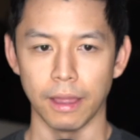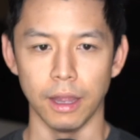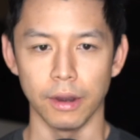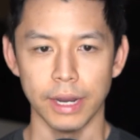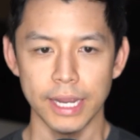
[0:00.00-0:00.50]

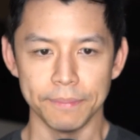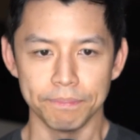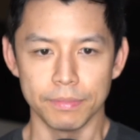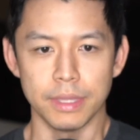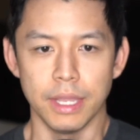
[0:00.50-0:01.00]
All right,
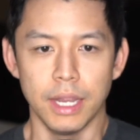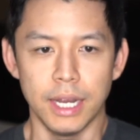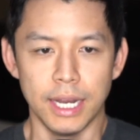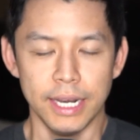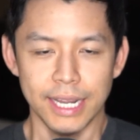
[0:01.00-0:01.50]

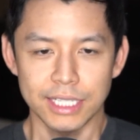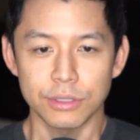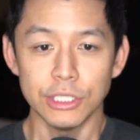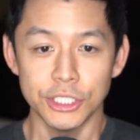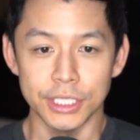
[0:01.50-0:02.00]
next
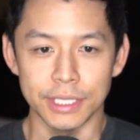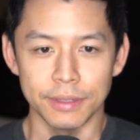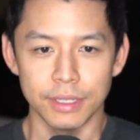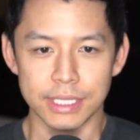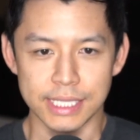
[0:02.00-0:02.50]
question.
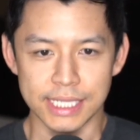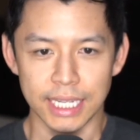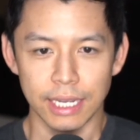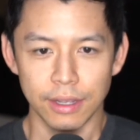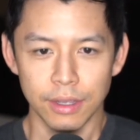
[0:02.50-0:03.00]
Let's
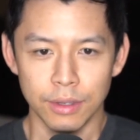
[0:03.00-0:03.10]
see.